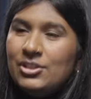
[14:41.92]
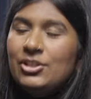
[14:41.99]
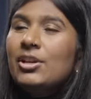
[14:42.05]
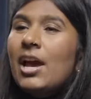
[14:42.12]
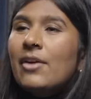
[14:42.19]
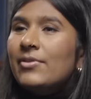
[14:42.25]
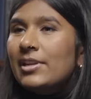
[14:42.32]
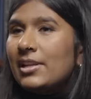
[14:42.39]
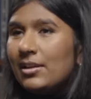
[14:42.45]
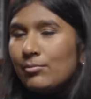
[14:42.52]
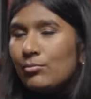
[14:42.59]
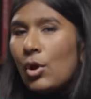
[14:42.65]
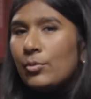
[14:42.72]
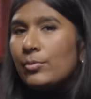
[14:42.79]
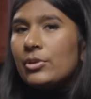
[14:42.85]
Do you have any
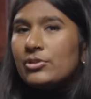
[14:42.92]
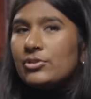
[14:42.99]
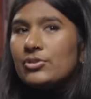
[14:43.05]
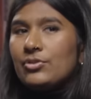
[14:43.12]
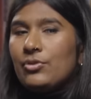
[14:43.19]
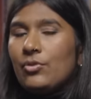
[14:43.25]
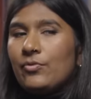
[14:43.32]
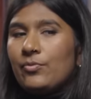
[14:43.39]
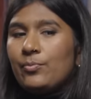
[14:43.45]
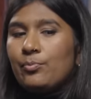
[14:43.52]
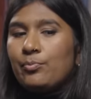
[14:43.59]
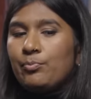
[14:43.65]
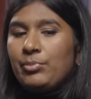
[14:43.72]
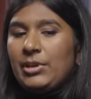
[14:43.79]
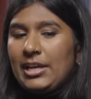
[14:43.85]
moments of
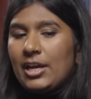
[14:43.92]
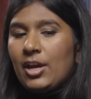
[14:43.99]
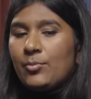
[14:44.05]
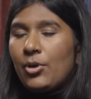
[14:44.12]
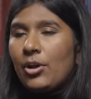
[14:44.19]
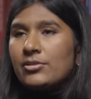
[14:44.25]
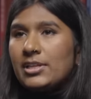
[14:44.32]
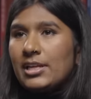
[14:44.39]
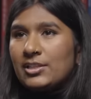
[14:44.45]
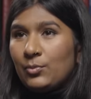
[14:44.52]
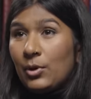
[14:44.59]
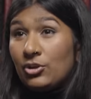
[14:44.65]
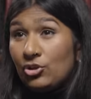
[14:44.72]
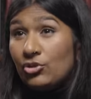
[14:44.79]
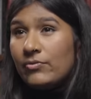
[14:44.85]
being at a protest
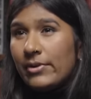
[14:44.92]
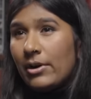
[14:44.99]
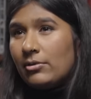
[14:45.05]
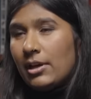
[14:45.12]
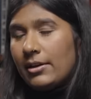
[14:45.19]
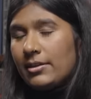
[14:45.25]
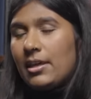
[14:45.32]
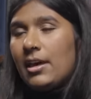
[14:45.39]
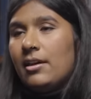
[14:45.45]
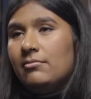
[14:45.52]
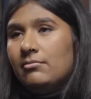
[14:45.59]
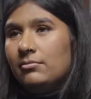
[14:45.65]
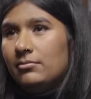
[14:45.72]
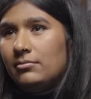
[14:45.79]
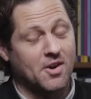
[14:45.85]
where you felt like that?
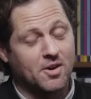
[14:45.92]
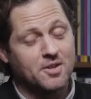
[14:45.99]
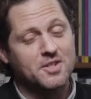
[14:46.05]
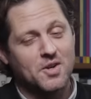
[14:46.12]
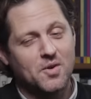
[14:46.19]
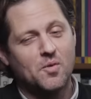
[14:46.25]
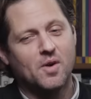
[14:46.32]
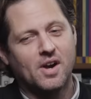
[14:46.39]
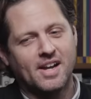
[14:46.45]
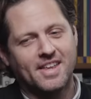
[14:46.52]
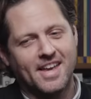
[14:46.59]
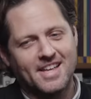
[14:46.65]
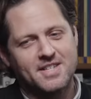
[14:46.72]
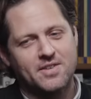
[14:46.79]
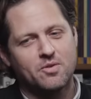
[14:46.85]
It's also a
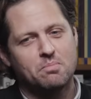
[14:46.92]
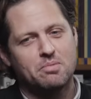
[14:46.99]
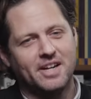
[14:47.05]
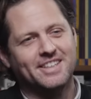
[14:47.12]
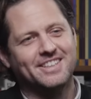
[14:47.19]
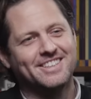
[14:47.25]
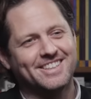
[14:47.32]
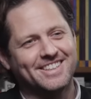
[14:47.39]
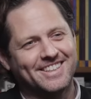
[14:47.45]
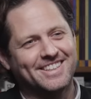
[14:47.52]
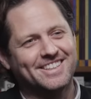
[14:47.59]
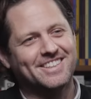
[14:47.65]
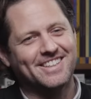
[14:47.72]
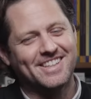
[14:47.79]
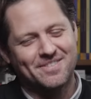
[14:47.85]
case of a bridge
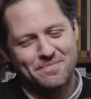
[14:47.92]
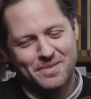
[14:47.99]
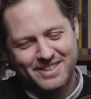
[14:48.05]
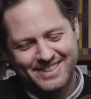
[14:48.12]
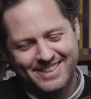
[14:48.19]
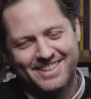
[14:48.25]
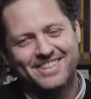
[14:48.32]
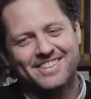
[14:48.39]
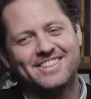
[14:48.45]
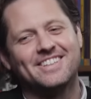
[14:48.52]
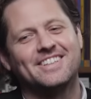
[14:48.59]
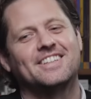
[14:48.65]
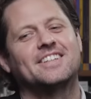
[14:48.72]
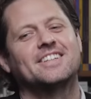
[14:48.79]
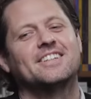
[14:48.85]
in, in Brazil
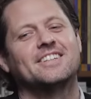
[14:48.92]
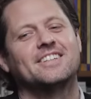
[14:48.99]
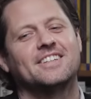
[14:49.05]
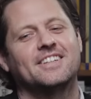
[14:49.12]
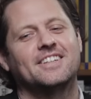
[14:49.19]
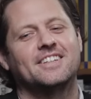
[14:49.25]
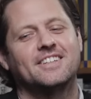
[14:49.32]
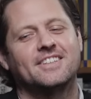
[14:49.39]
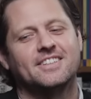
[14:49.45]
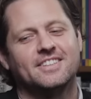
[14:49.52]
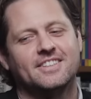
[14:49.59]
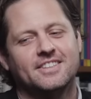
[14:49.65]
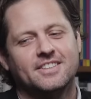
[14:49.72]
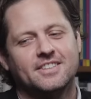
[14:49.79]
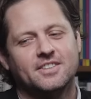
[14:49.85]
in, in,
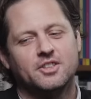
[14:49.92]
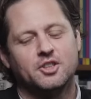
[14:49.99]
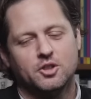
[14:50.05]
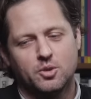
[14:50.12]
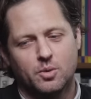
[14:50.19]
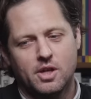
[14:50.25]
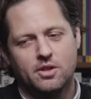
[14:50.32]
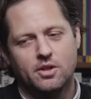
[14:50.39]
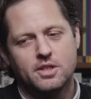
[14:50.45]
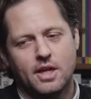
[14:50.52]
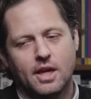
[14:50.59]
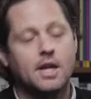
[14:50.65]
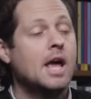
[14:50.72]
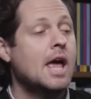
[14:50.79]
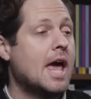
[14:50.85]
in June twenty
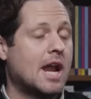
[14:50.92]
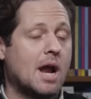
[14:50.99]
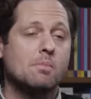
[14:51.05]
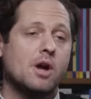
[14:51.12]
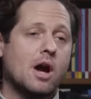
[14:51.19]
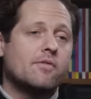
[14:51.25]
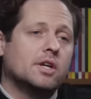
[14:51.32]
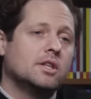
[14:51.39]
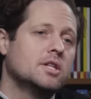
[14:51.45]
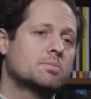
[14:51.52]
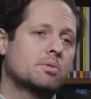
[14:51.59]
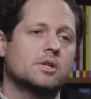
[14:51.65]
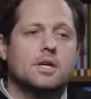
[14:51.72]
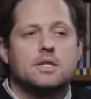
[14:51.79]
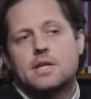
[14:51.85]
thirteen. And I'm covering these
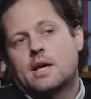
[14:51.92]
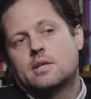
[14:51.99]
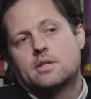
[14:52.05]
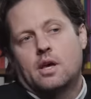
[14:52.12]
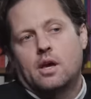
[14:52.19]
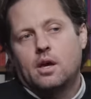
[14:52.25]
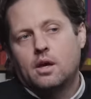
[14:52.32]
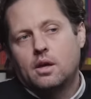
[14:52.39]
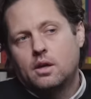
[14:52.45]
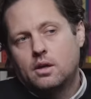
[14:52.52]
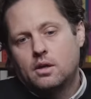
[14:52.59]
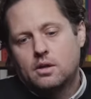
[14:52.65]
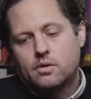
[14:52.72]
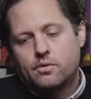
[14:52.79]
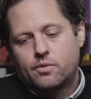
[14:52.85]
protests as a
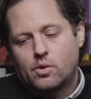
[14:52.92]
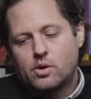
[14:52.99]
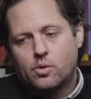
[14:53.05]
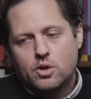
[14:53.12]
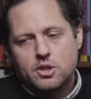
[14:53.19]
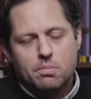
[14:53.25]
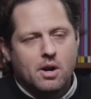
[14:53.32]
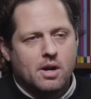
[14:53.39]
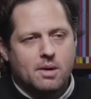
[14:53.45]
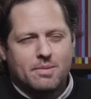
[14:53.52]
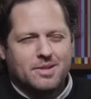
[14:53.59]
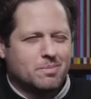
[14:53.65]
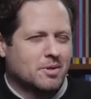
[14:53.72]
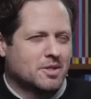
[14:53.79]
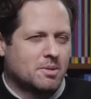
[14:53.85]
foreign correspondent. I'm
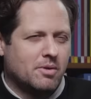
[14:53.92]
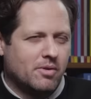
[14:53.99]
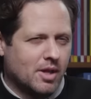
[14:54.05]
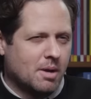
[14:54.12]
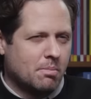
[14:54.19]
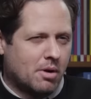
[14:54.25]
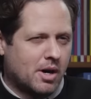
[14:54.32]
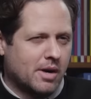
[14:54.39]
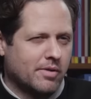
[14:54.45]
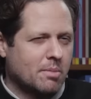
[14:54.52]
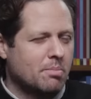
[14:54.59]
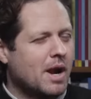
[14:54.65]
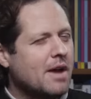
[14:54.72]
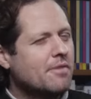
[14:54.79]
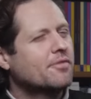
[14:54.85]
not supposed to be really a part of it.
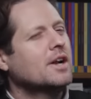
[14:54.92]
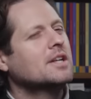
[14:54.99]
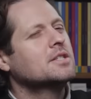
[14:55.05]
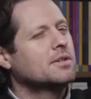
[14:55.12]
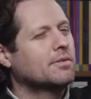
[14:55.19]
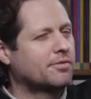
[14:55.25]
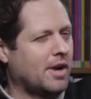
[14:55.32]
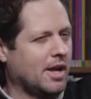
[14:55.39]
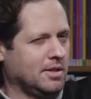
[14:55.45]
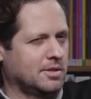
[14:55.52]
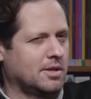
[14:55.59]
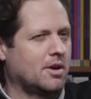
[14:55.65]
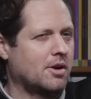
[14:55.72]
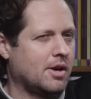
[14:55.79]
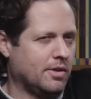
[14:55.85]
But I have friends of friends
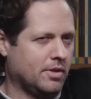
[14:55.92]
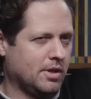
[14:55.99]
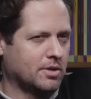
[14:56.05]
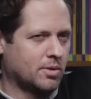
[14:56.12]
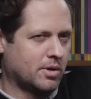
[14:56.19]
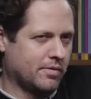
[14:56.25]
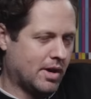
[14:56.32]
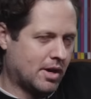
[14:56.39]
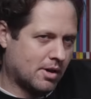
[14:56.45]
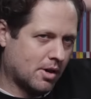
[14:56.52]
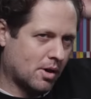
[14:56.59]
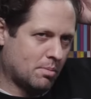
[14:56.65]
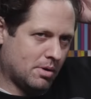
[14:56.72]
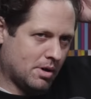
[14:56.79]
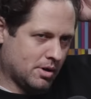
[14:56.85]
that are in the sort of
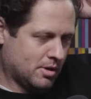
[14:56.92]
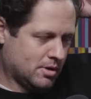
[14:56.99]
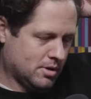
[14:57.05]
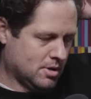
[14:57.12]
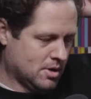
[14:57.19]
anarcho-punk